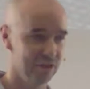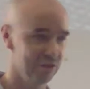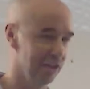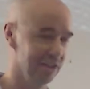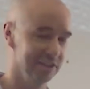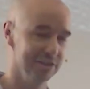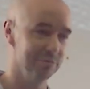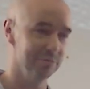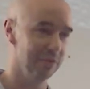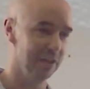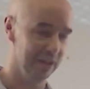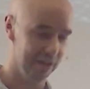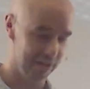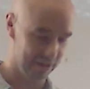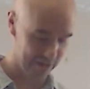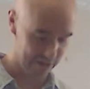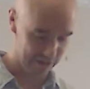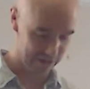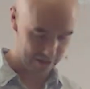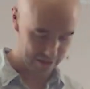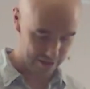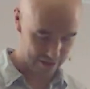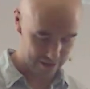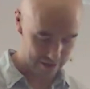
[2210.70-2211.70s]
trust me.
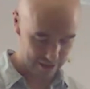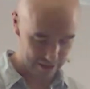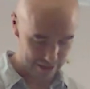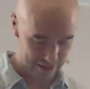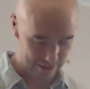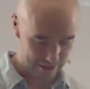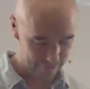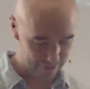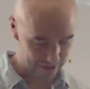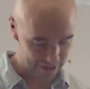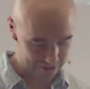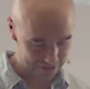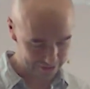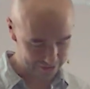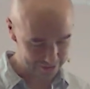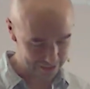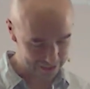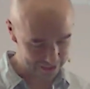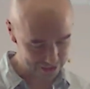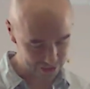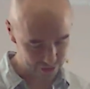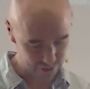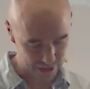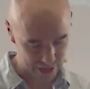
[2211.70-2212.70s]
In fact, he
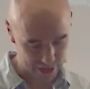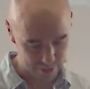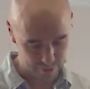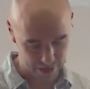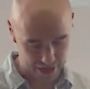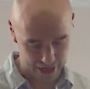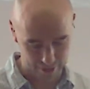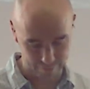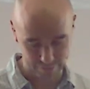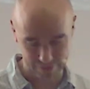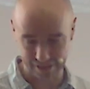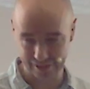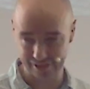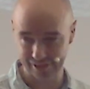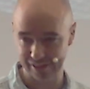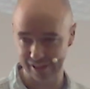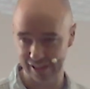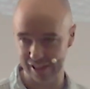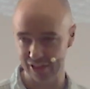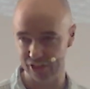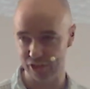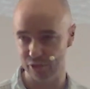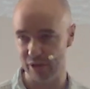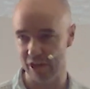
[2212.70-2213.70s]
says to Abraham,
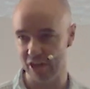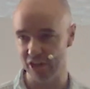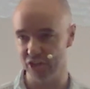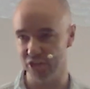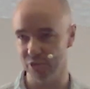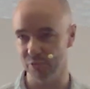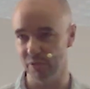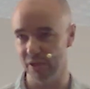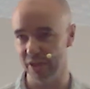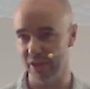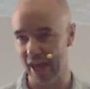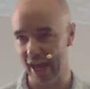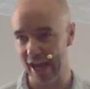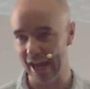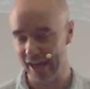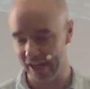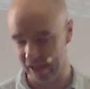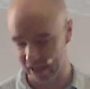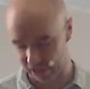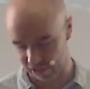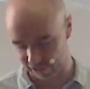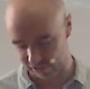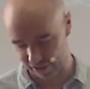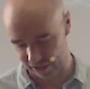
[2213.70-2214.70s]
this situation with
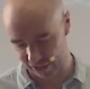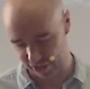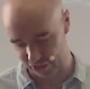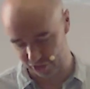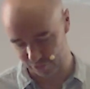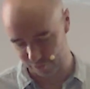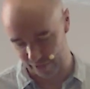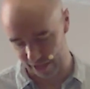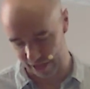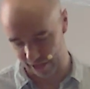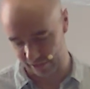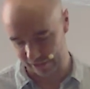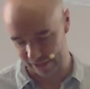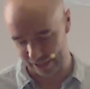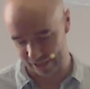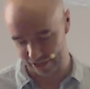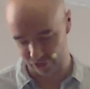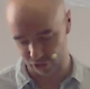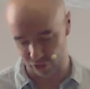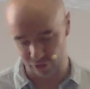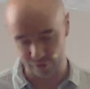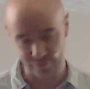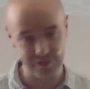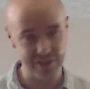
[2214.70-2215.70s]
Hagar and Ishmael,
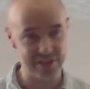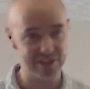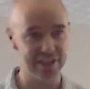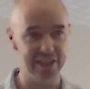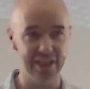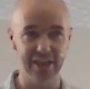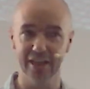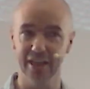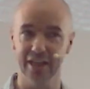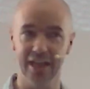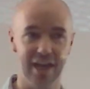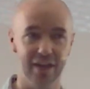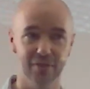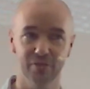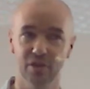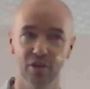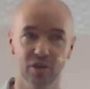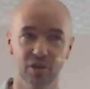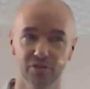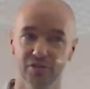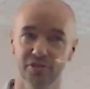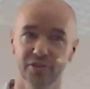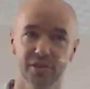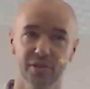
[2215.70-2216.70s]
it's obviously going to
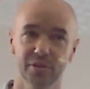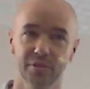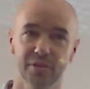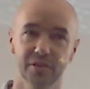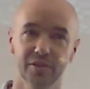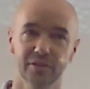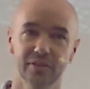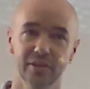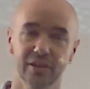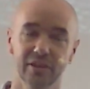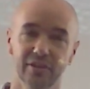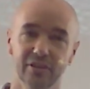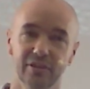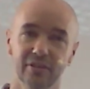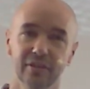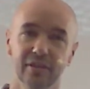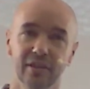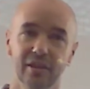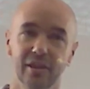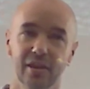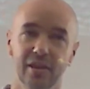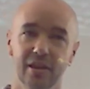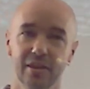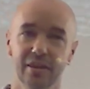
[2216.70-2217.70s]
have
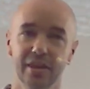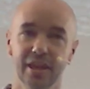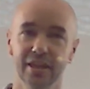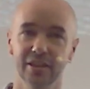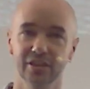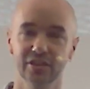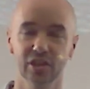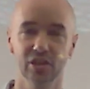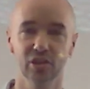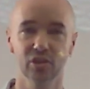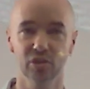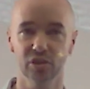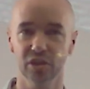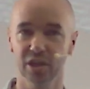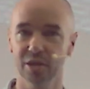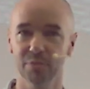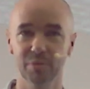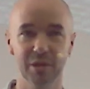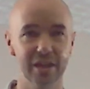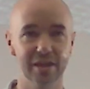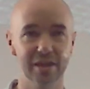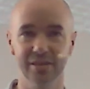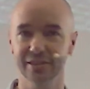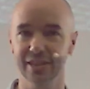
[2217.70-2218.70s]
consequences. Things are not
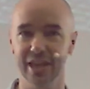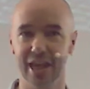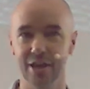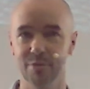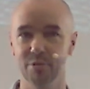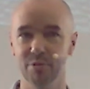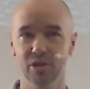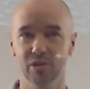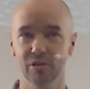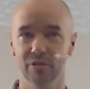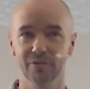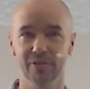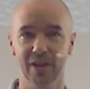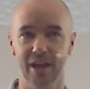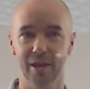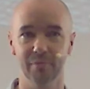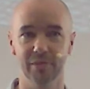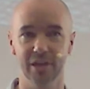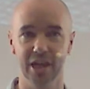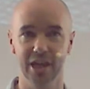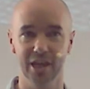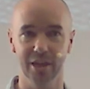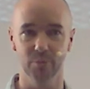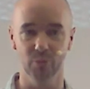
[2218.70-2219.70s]
going to be the same in your
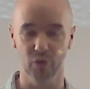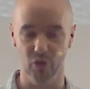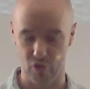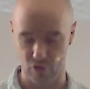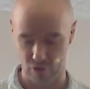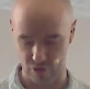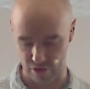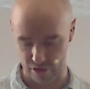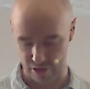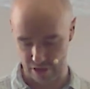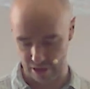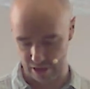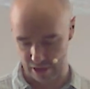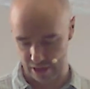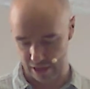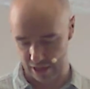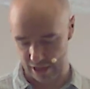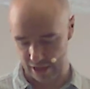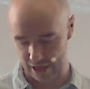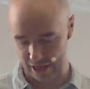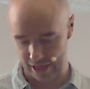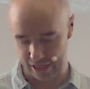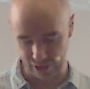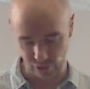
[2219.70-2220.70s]
family anymore,
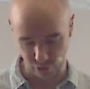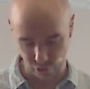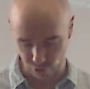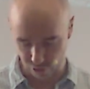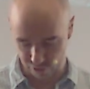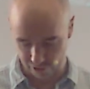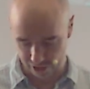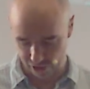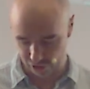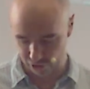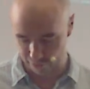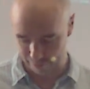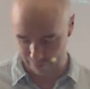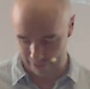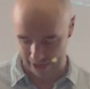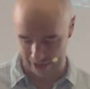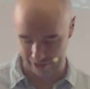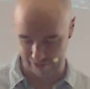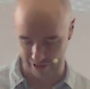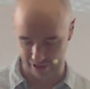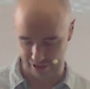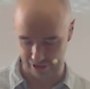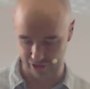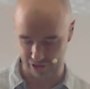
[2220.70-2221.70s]
or in your
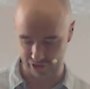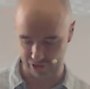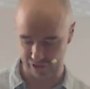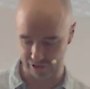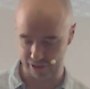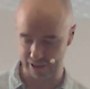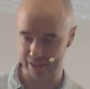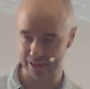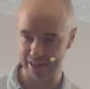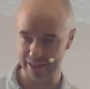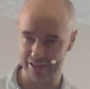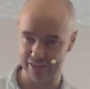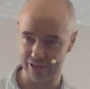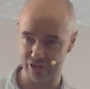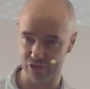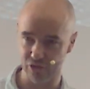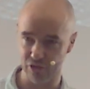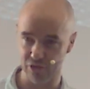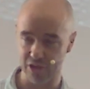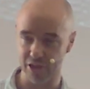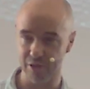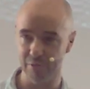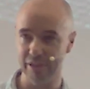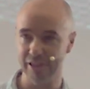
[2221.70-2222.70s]
marriage. This is
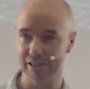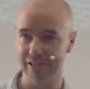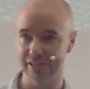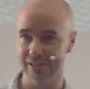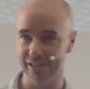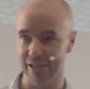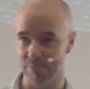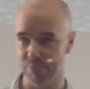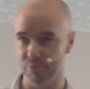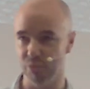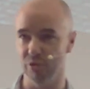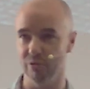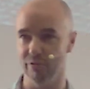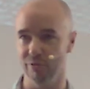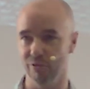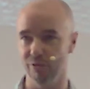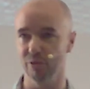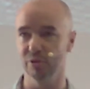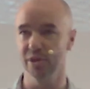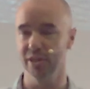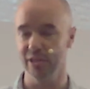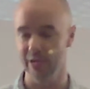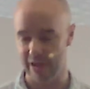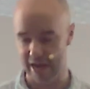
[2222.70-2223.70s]
not going to be simple
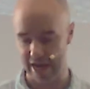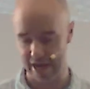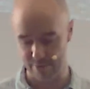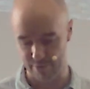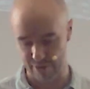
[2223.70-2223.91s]
for you,